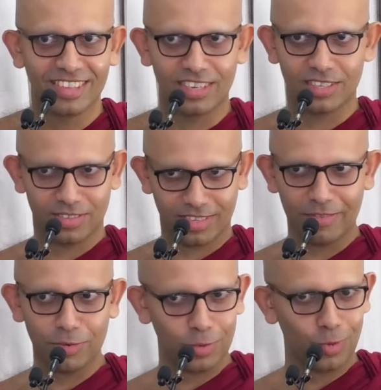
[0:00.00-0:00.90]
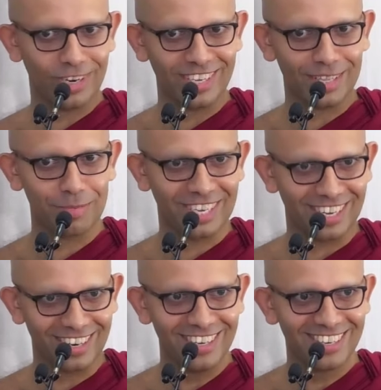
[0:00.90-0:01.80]
I gave you the warning at the
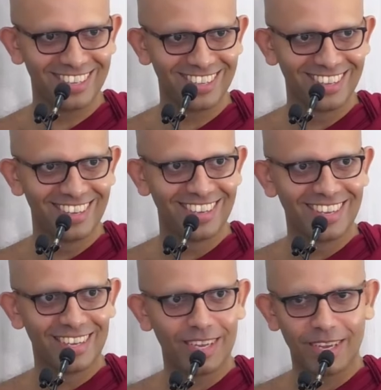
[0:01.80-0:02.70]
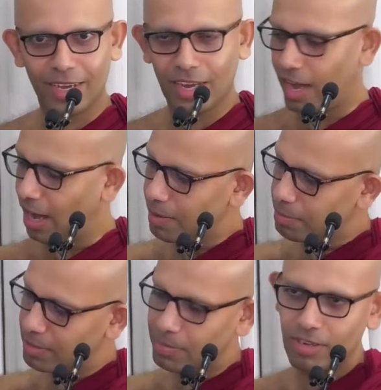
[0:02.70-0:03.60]
beginning, right?
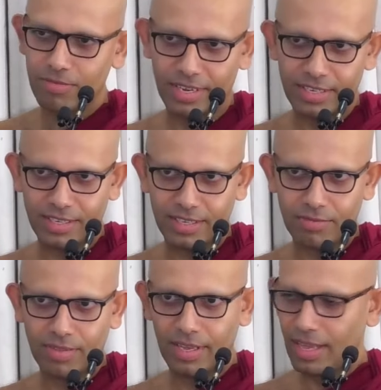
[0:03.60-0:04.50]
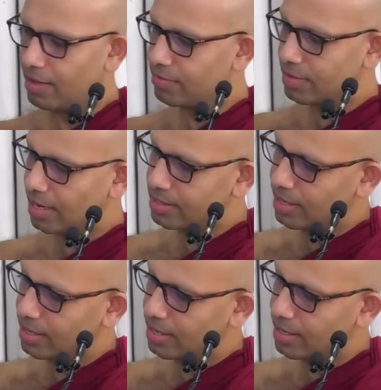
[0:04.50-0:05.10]
Aren't people offended if they have, let's